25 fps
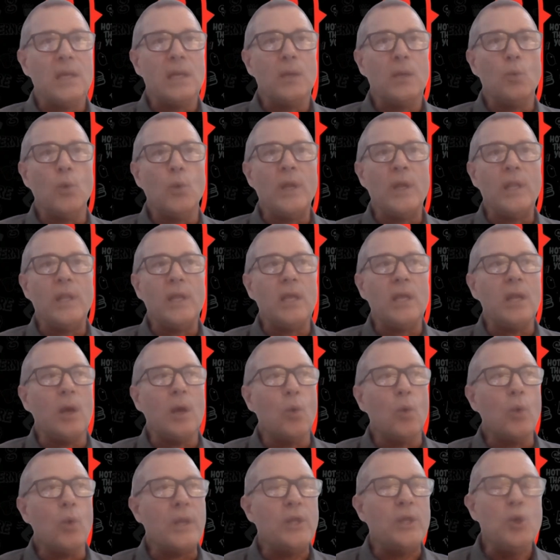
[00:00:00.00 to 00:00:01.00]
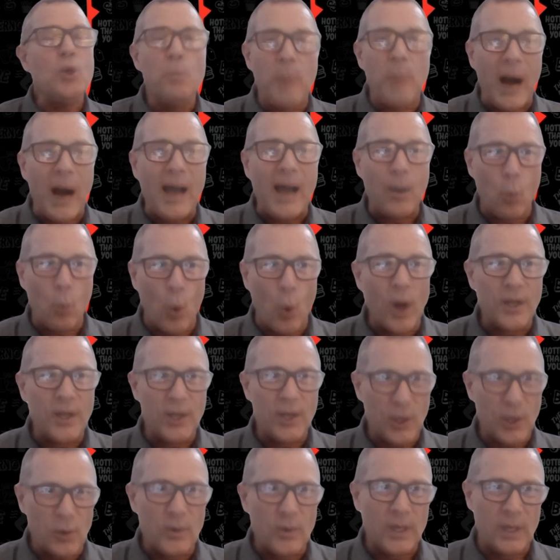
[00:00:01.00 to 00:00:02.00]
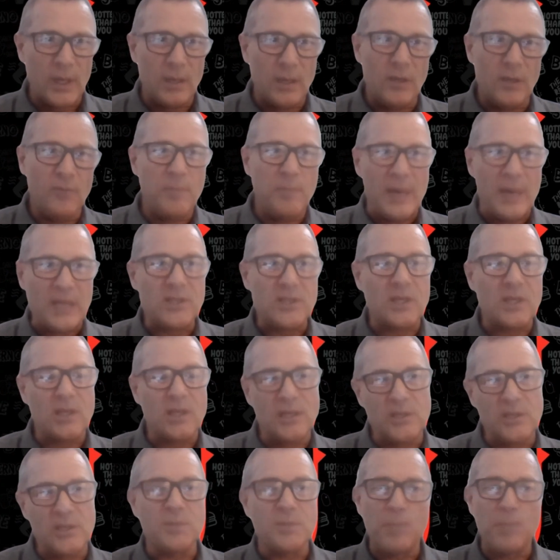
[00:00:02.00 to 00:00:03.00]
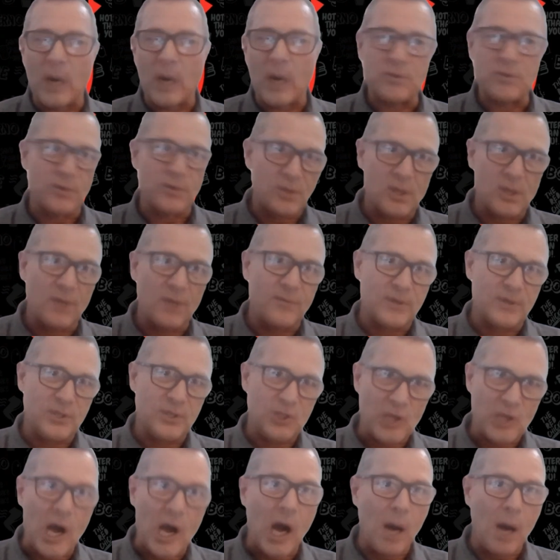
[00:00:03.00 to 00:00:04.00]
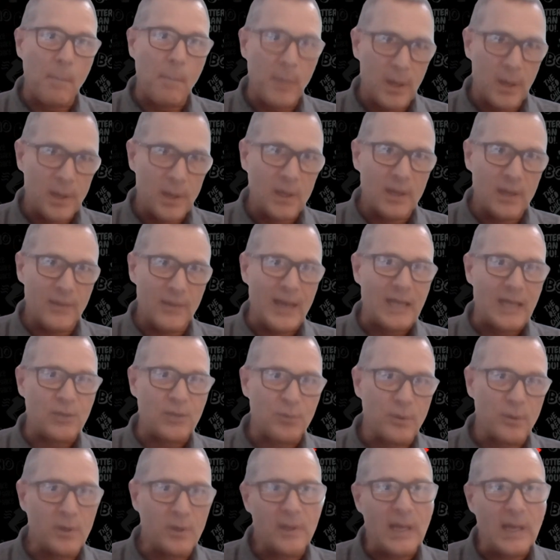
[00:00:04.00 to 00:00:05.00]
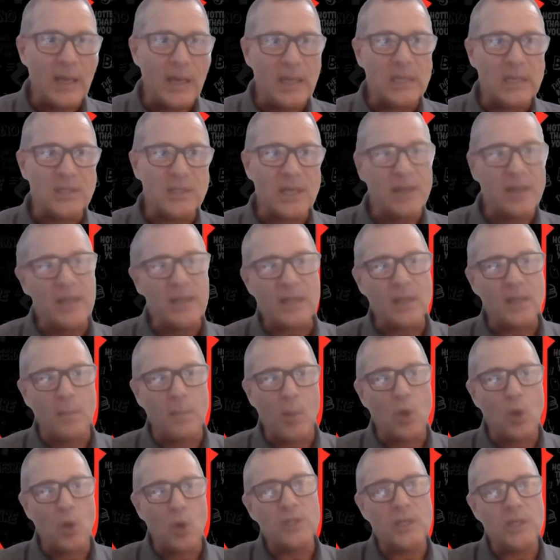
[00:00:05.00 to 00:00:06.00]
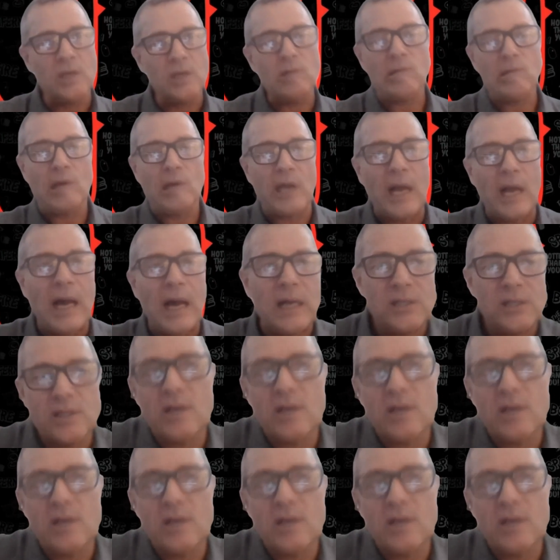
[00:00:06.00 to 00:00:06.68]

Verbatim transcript: when you know when you buy one unit you basically just bought yourself a job and that's really that is i think the multi-unit guys